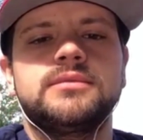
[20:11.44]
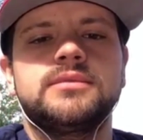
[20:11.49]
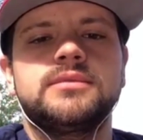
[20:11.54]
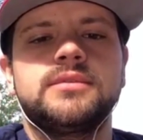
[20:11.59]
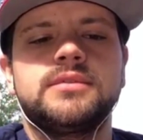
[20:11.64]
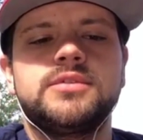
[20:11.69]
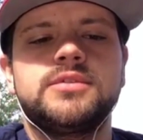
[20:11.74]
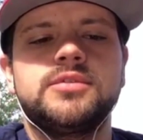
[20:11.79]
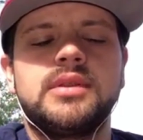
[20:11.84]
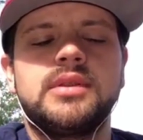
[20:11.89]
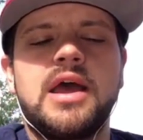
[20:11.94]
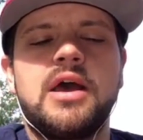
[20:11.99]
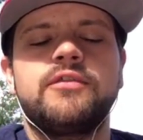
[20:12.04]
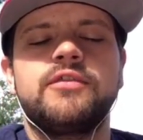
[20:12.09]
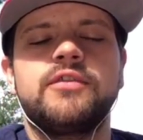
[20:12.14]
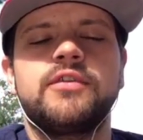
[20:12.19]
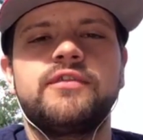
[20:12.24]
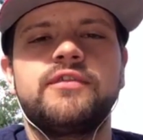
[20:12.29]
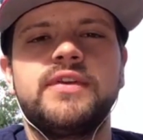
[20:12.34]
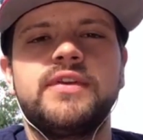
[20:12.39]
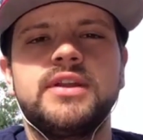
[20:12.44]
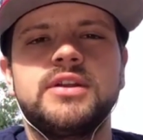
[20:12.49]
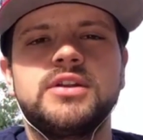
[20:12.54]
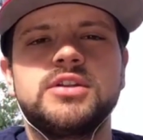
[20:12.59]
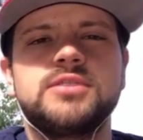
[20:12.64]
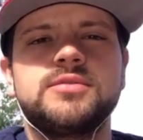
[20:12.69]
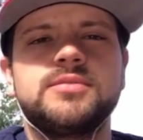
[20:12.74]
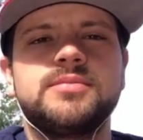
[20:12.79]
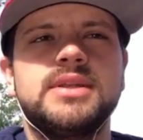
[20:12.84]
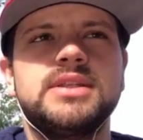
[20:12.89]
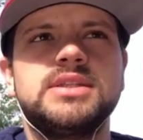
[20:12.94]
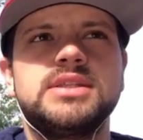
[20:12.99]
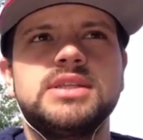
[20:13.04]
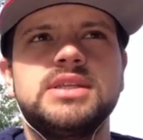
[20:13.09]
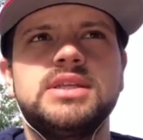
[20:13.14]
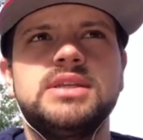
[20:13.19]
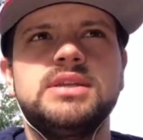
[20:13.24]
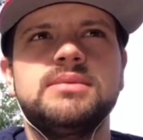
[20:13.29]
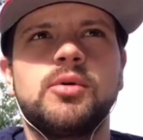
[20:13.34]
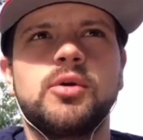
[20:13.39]
allow for finger spins more
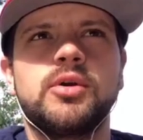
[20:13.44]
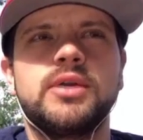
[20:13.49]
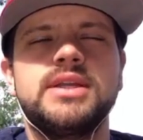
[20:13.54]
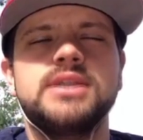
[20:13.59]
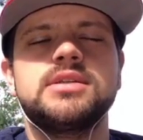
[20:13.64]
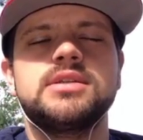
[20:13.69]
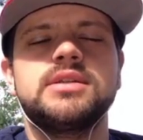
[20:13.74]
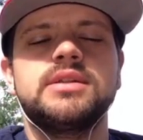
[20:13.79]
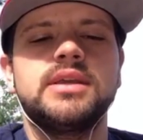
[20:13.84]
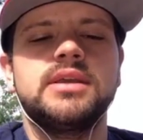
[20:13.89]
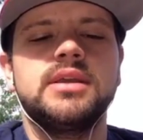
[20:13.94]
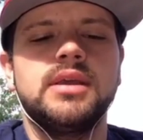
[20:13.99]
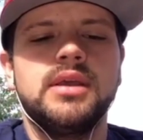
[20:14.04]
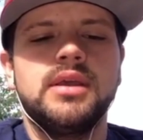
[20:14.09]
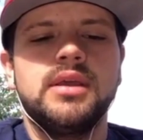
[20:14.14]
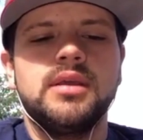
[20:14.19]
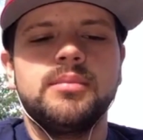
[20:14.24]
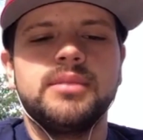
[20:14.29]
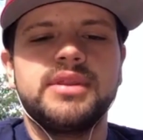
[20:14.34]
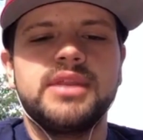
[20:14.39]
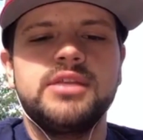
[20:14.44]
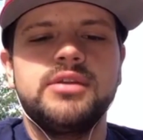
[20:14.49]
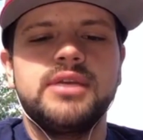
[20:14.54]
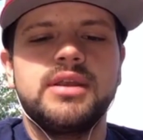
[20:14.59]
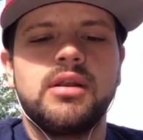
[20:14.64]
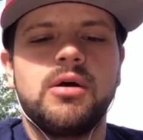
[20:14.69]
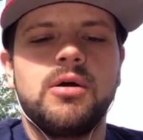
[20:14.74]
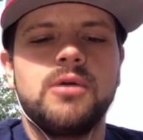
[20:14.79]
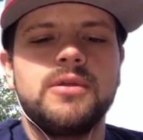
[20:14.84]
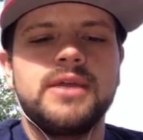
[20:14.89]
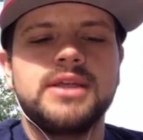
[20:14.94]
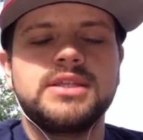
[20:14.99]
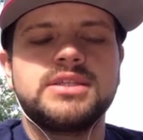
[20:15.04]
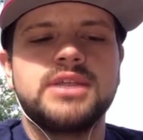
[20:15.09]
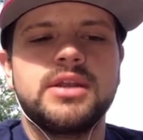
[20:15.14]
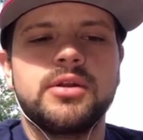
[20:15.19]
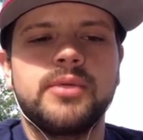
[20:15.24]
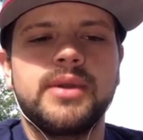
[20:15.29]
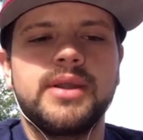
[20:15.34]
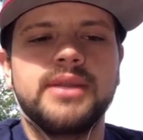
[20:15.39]
easily. But then you get all that
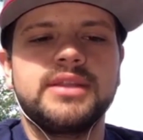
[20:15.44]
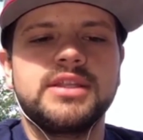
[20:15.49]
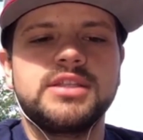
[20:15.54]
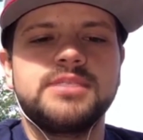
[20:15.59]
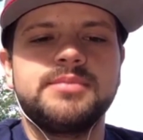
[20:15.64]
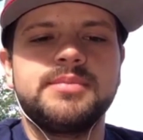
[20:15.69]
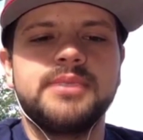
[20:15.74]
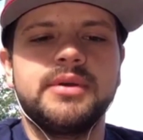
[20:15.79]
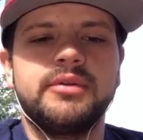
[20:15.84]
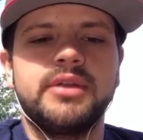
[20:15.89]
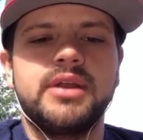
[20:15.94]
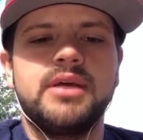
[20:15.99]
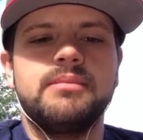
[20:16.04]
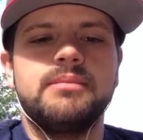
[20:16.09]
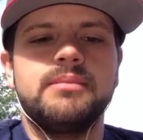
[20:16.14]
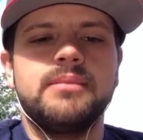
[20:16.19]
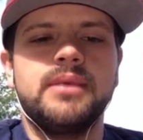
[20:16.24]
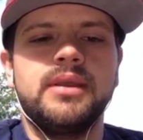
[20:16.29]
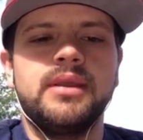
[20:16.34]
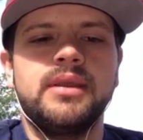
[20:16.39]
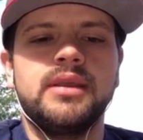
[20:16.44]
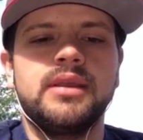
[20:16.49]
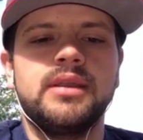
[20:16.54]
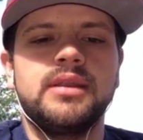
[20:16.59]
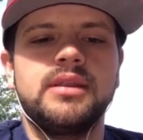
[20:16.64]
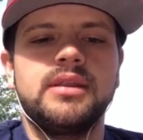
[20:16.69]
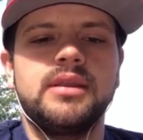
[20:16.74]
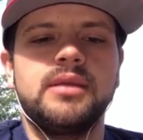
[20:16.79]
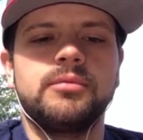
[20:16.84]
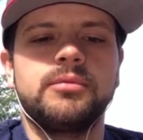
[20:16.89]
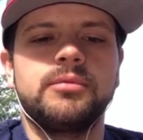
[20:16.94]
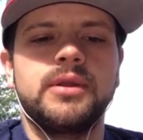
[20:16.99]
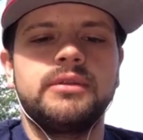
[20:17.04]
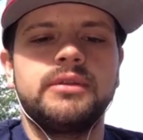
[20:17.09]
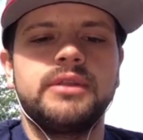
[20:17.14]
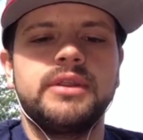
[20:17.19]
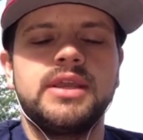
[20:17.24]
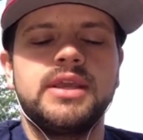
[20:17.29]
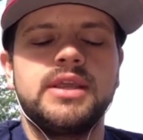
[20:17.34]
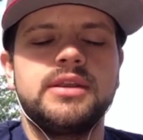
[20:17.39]
center weight that's built up, and it
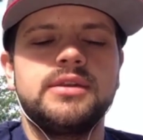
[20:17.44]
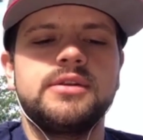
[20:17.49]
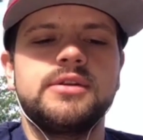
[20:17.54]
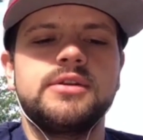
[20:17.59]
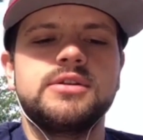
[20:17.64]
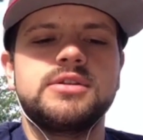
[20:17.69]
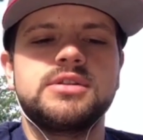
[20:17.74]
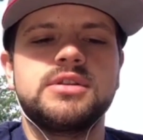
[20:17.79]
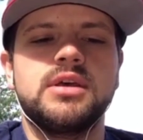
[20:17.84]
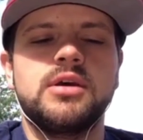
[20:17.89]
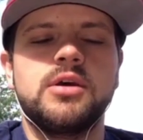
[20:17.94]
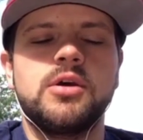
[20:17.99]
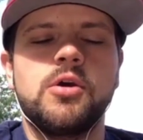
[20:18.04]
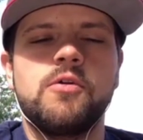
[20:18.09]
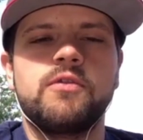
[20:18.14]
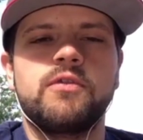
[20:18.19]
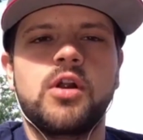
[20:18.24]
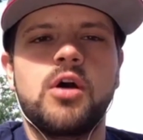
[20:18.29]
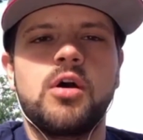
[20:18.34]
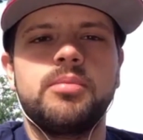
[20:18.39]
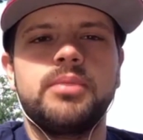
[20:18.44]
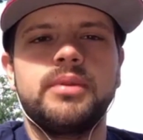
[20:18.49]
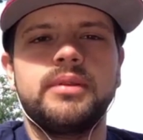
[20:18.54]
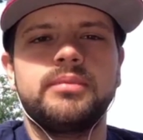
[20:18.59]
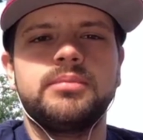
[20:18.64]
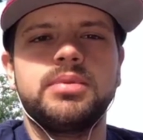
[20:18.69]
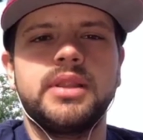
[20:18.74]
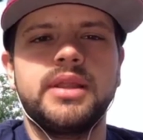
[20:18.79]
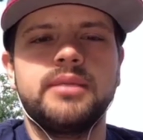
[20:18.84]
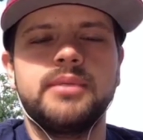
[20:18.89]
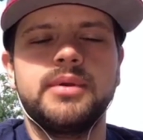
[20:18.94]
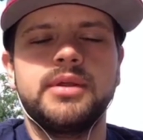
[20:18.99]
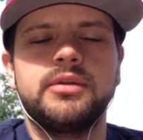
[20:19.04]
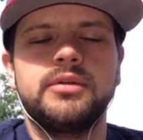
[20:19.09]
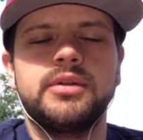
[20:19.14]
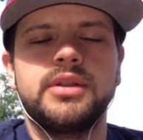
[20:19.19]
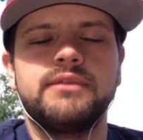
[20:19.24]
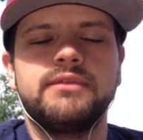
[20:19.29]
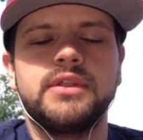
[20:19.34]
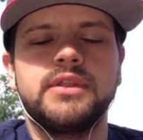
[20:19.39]
really hinders the overall
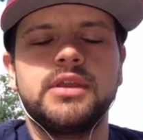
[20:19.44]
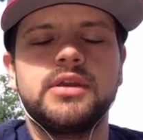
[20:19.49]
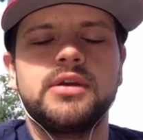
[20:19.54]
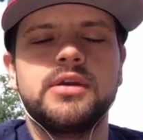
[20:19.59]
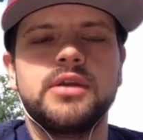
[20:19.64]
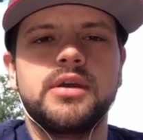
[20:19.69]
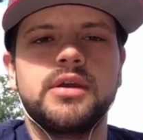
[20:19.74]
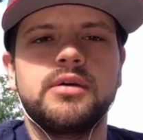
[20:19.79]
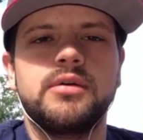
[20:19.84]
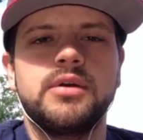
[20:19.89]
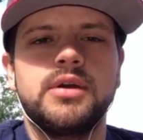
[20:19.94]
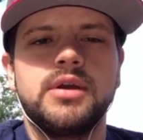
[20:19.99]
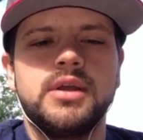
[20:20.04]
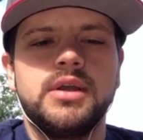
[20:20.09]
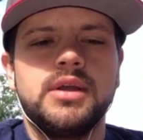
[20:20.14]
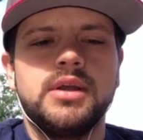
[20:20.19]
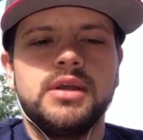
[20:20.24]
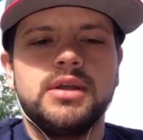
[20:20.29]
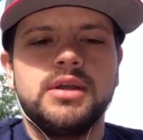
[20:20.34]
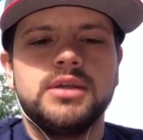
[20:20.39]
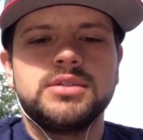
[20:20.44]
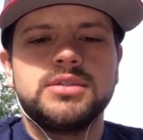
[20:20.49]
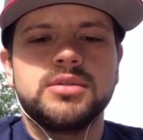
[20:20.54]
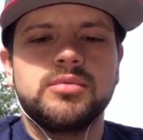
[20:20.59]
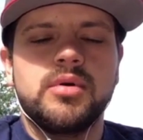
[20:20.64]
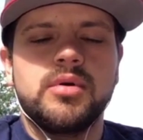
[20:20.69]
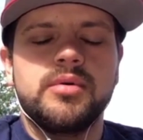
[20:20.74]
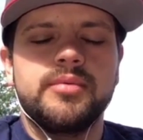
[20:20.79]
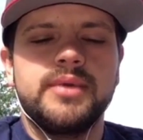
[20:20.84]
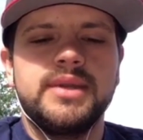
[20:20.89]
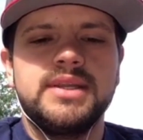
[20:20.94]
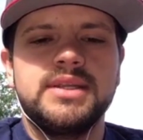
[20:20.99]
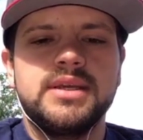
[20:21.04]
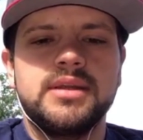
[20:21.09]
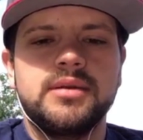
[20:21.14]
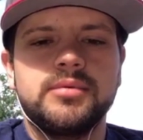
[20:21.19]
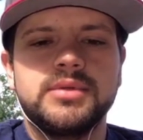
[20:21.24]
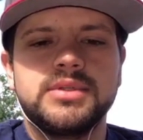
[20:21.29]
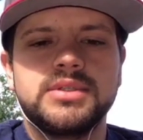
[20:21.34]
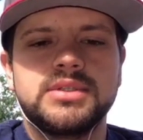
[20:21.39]
playability of the yo-yo. So what we
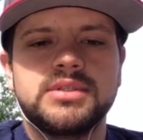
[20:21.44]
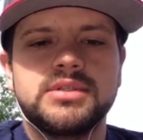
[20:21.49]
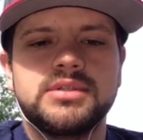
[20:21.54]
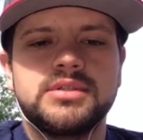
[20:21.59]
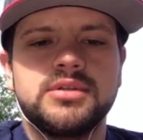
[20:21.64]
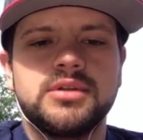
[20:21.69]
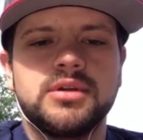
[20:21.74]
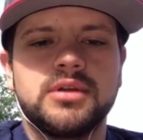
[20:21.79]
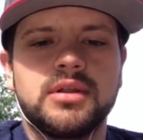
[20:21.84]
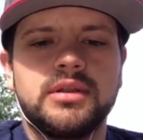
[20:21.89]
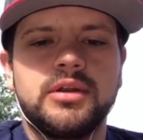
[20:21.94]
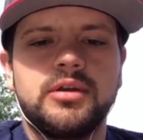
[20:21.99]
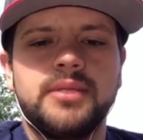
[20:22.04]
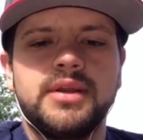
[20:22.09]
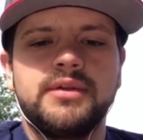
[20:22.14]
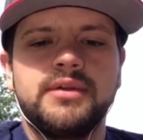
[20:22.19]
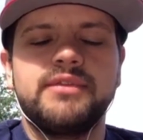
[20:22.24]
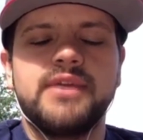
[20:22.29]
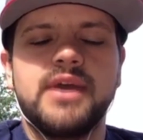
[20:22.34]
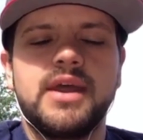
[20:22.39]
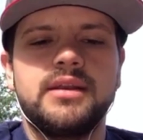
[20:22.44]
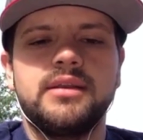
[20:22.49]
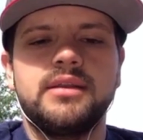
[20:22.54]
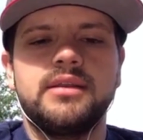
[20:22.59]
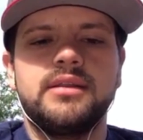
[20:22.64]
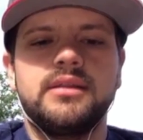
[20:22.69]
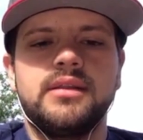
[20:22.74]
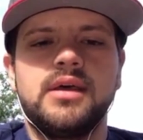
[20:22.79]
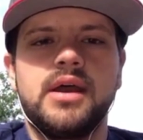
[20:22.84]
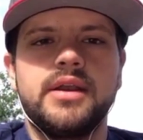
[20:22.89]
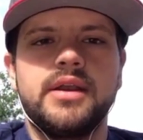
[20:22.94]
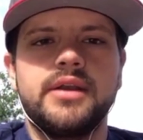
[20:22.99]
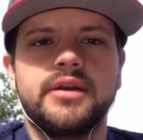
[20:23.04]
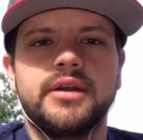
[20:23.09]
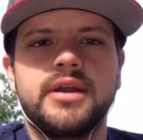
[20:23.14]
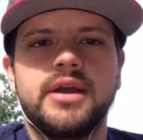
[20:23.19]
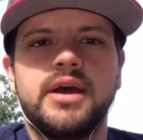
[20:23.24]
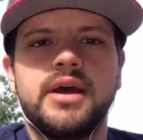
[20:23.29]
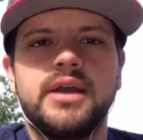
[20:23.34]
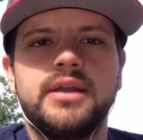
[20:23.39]
did was took a little bit of that
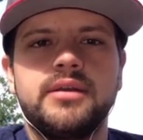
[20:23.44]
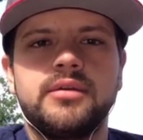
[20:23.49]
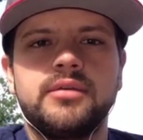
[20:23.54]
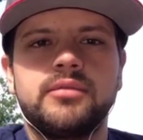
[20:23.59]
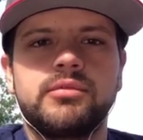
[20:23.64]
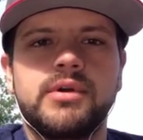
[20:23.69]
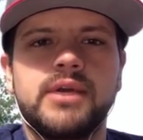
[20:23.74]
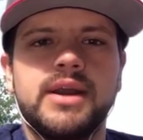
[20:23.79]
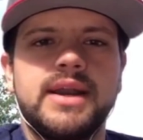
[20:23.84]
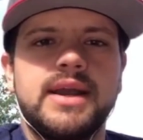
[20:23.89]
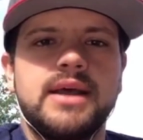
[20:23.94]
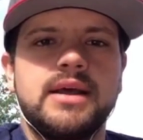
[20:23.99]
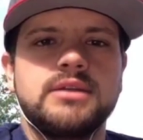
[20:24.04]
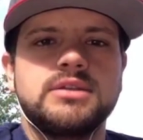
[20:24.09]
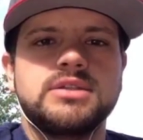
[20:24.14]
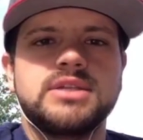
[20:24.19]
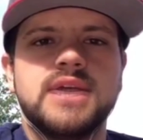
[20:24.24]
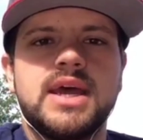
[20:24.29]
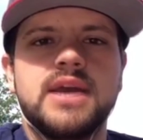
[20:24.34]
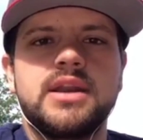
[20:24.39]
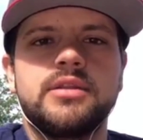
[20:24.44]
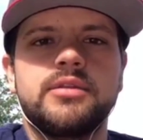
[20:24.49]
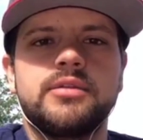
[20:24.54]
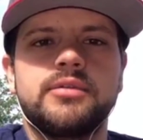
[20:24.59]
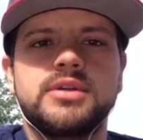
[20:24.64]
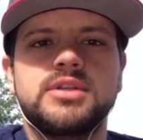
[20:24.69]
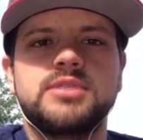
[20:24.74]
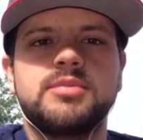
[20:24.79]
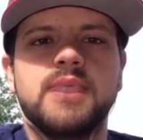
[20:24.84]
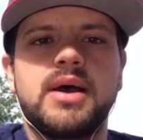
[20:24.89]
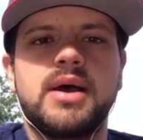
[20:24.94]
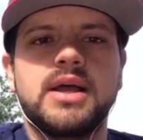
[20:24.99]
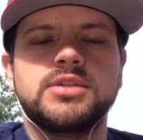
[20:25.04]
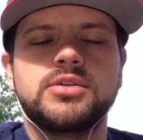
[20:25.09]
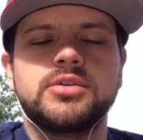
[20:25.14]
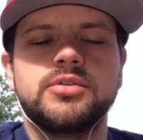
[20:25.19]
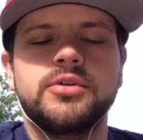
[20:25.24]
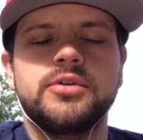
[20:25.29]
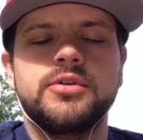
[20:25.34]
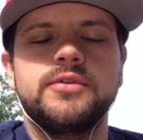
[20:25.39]
undercut right outside of the response
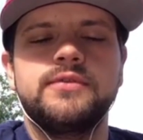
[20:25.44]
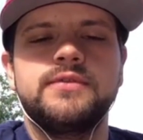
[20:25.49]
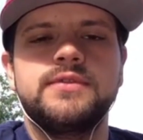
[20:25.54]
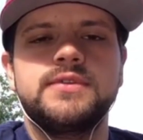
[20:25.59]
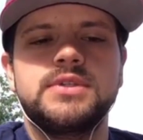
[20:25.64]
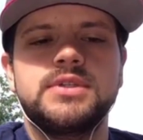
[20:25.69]
grooves